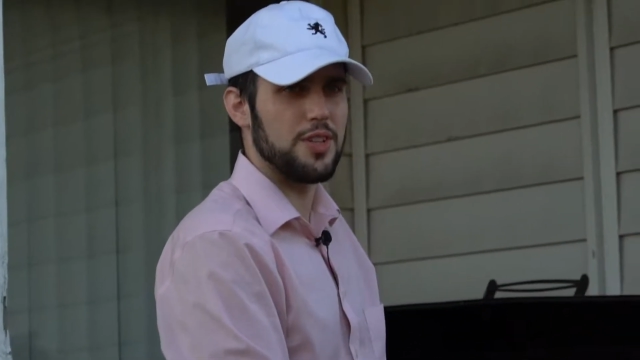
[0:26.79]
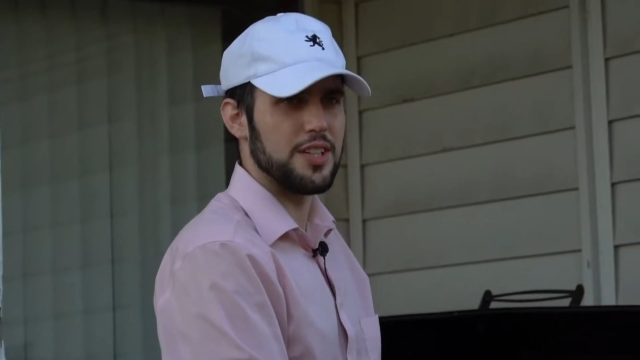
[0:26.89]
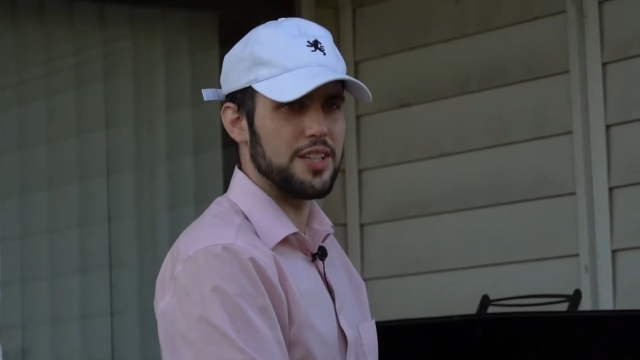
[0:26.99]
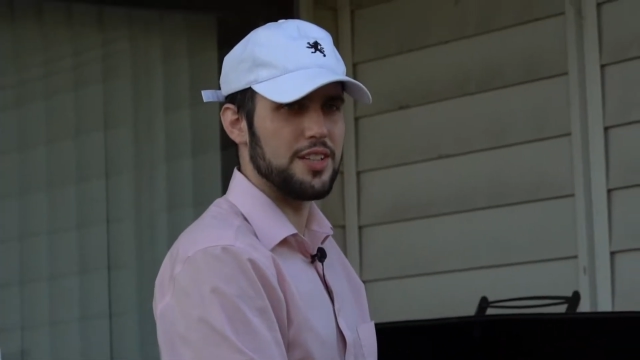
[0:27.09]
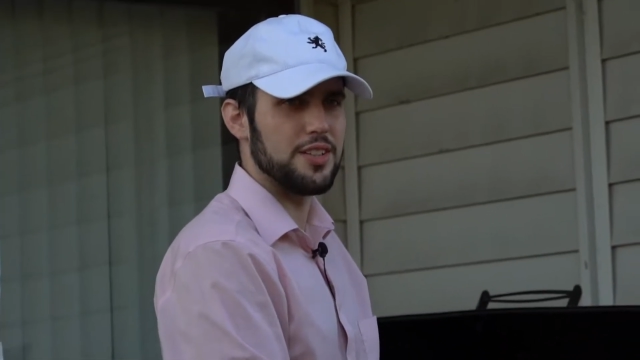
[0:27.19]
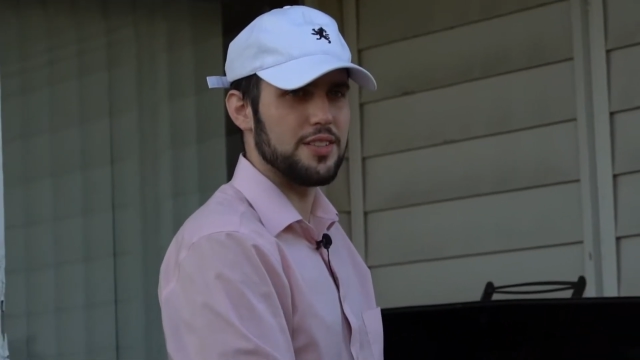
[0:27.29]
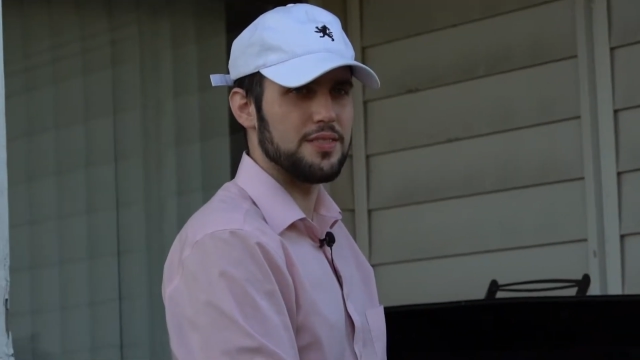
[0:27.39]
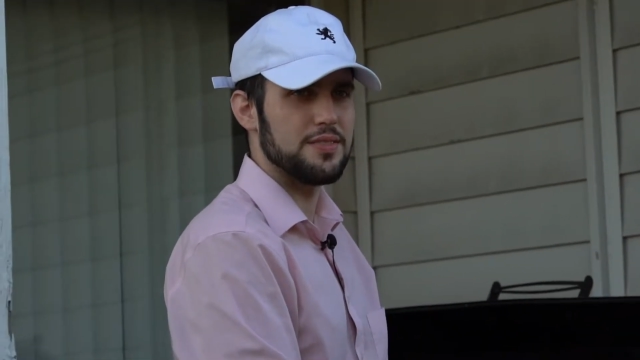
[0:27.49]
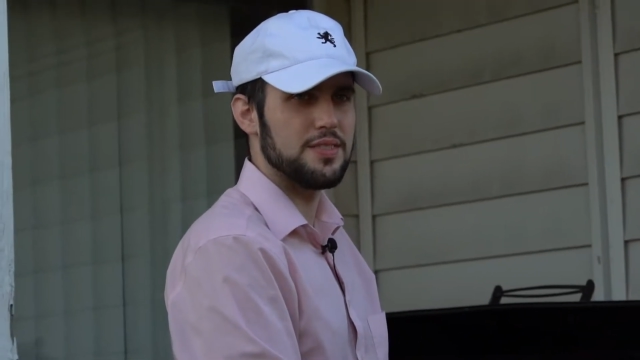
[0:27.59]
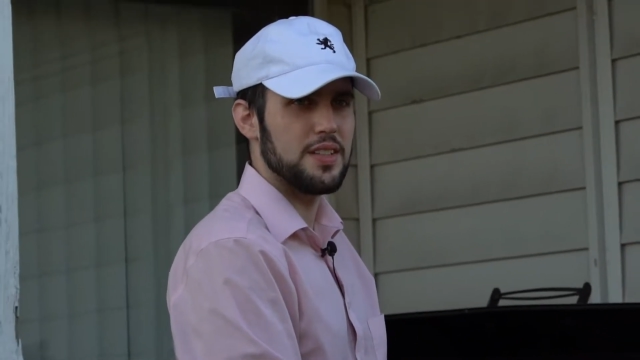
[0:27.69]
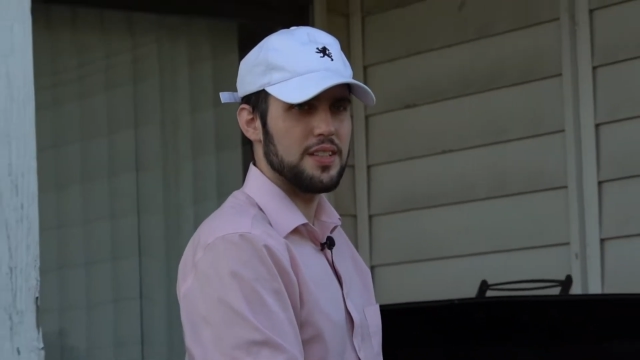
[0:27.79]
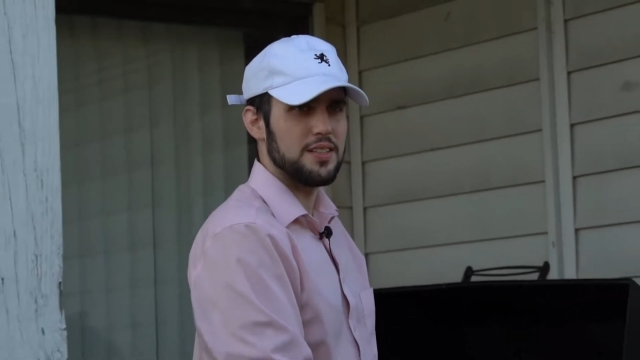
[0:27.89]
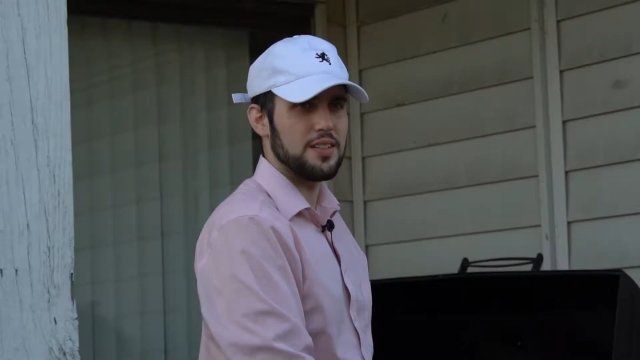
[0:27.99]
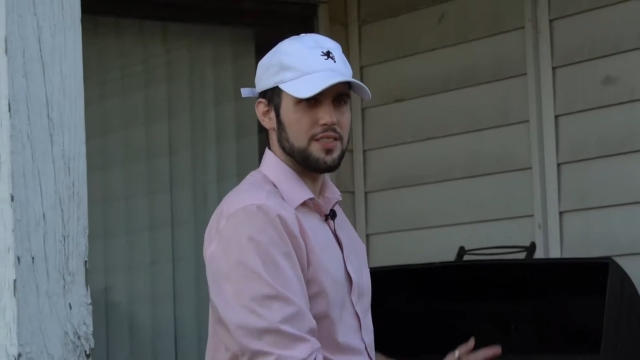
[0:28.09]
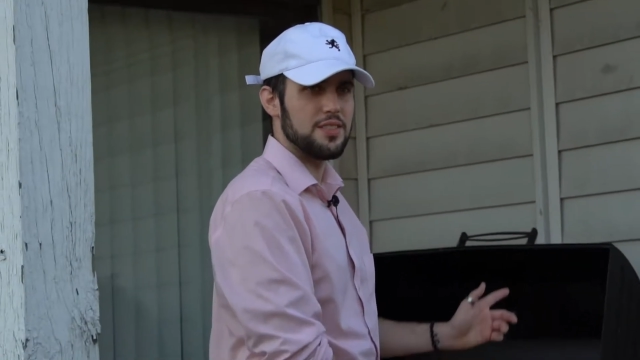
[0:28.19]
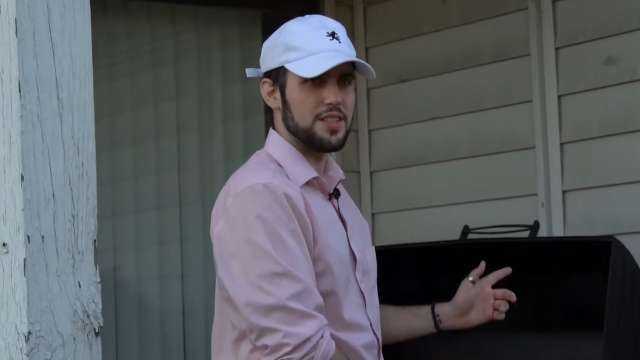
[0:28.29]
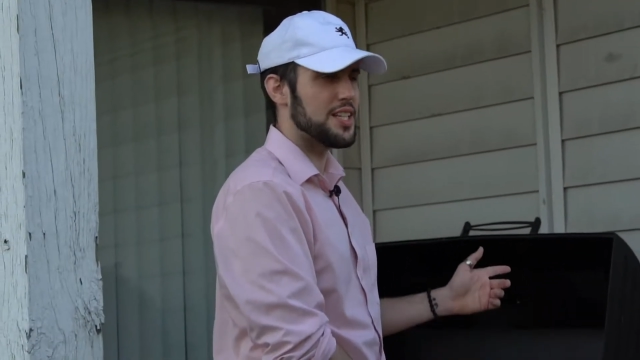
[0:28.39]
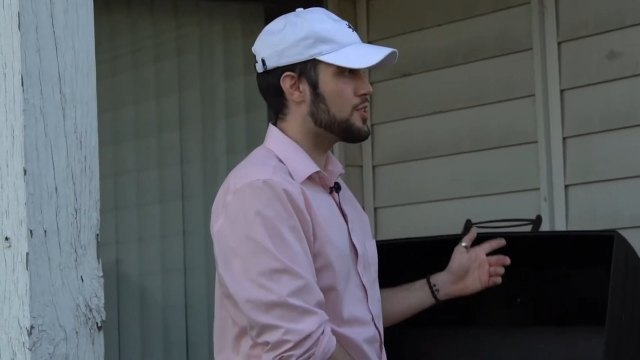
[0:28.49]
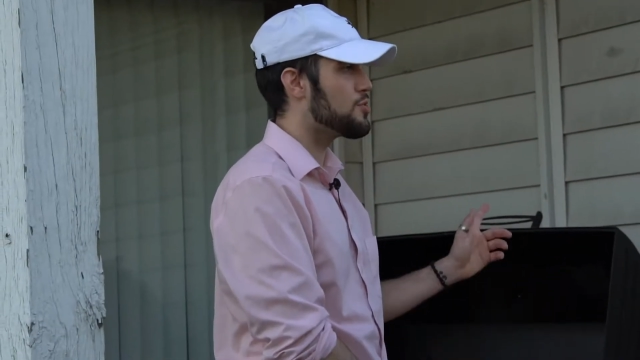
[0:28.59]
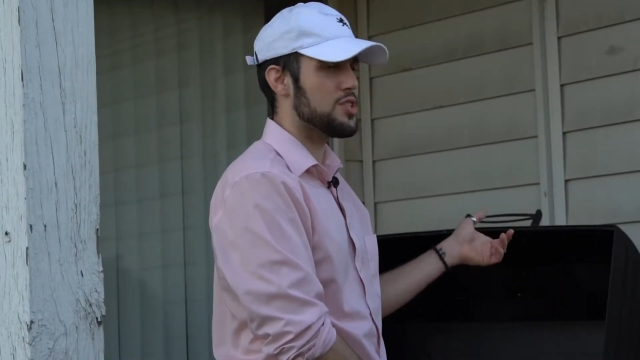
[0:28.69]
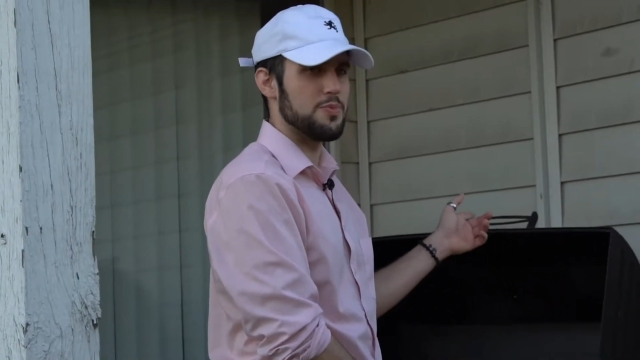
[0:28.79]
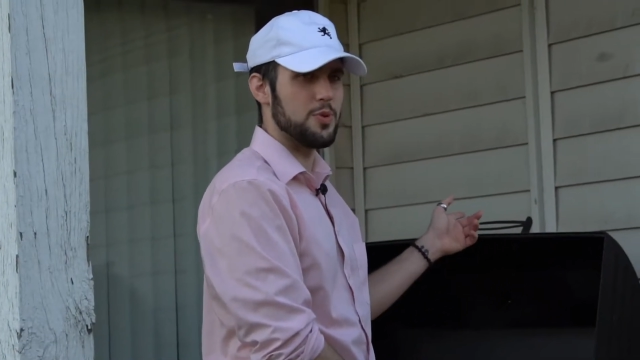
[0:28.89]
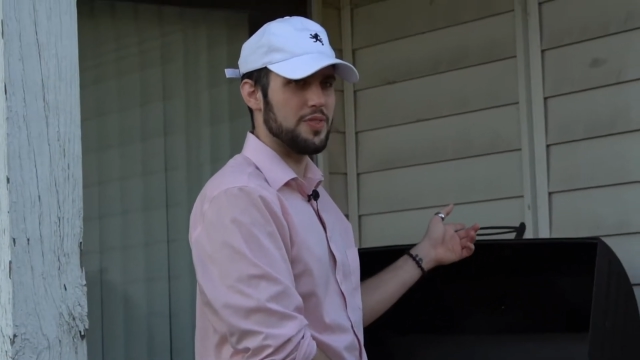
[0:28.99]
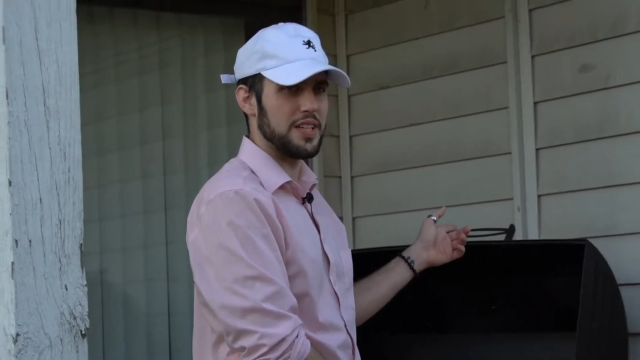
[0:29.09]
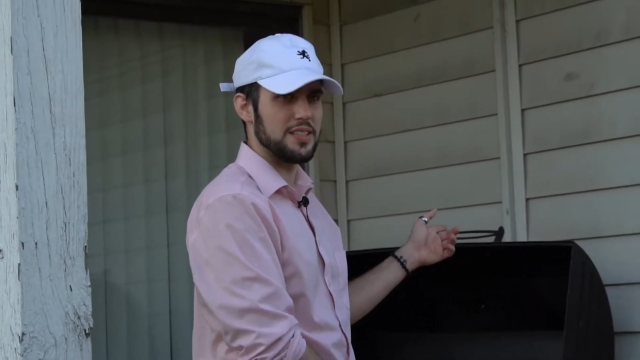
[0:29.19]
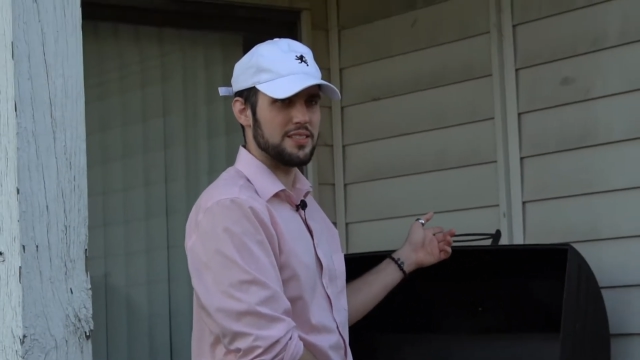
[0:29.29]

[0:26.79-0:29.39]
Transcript: a year. Didn't you just move in?